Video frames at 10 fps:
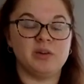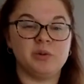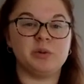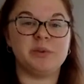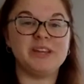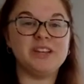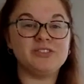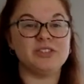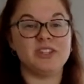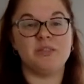would be
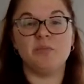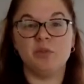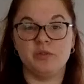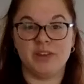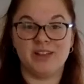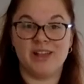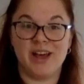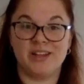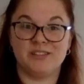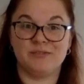interested in moving
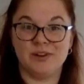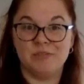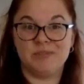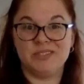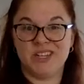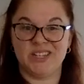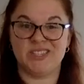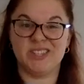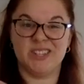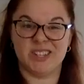class from 6
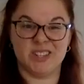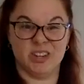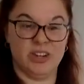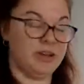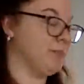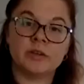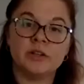to 6:30.